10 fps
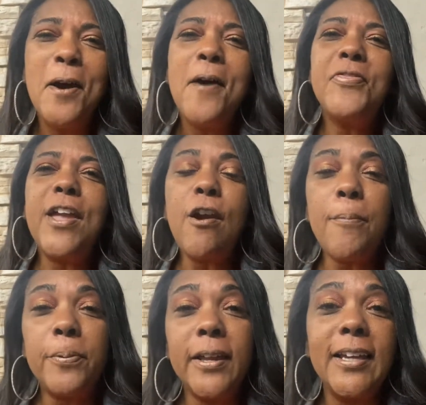They are
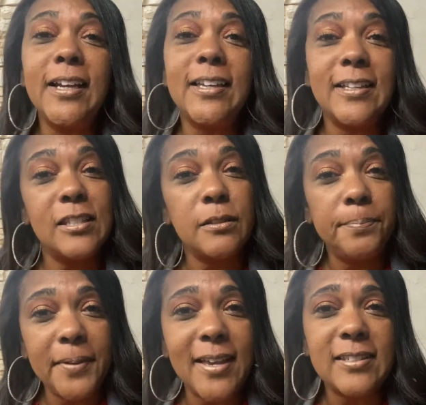playing against the
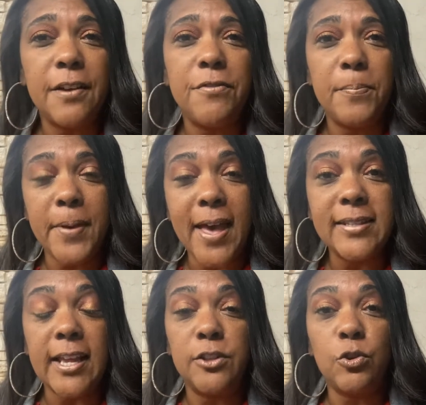best of the best.
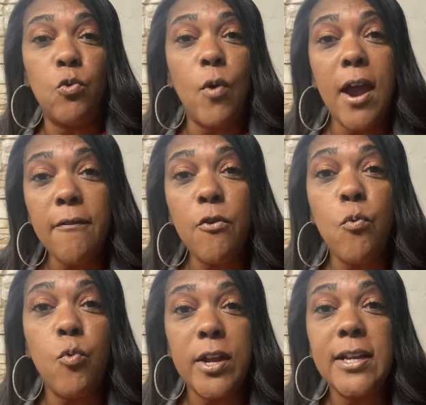And so whoever
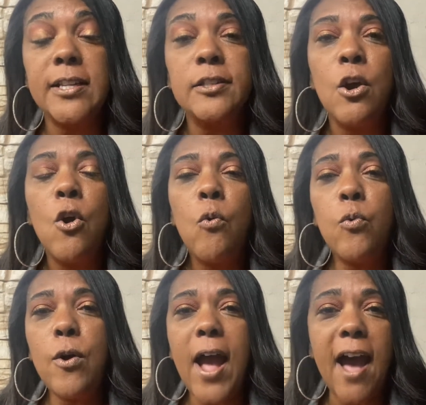wins
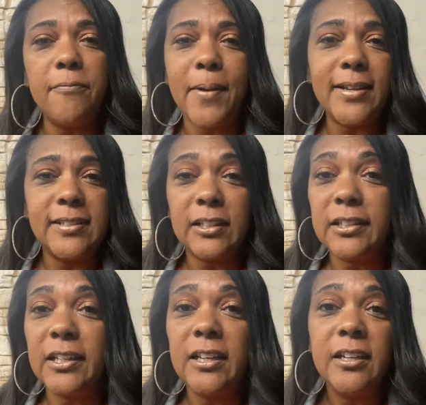will have
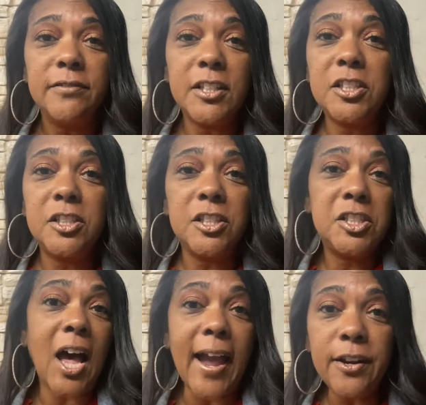basically the, the
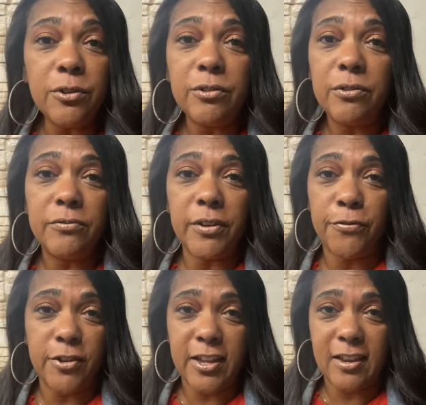title
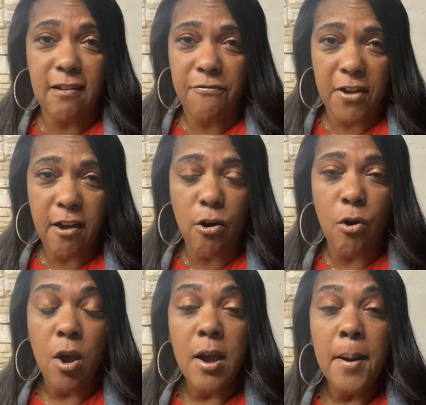for the
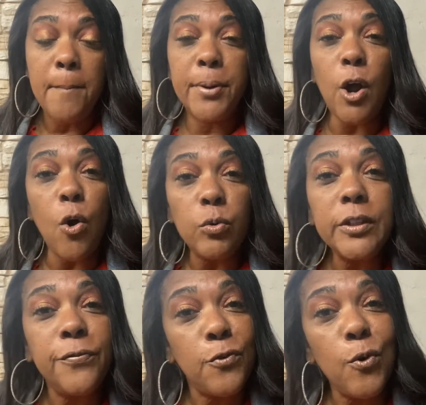NFL, but only
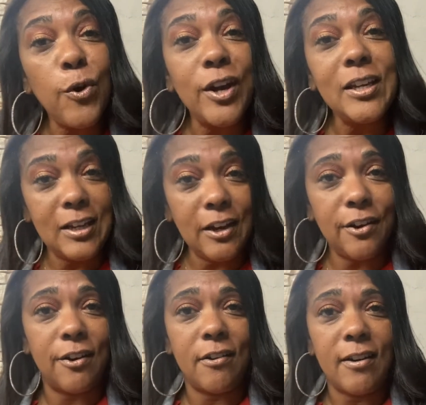for a
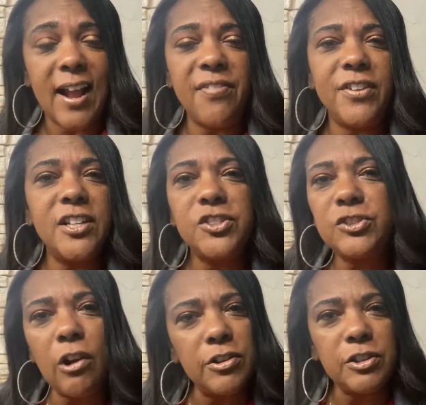year. And then it
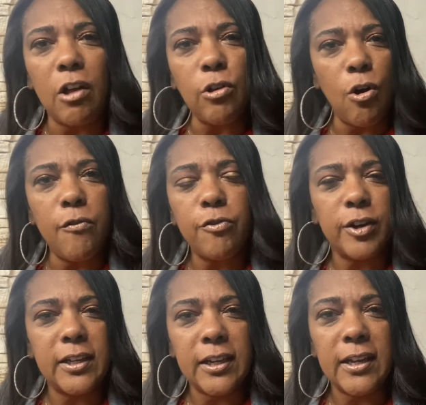starts all over
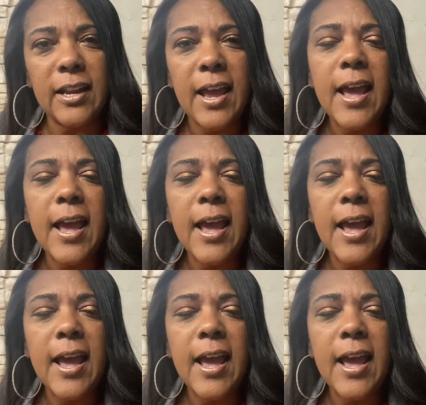again.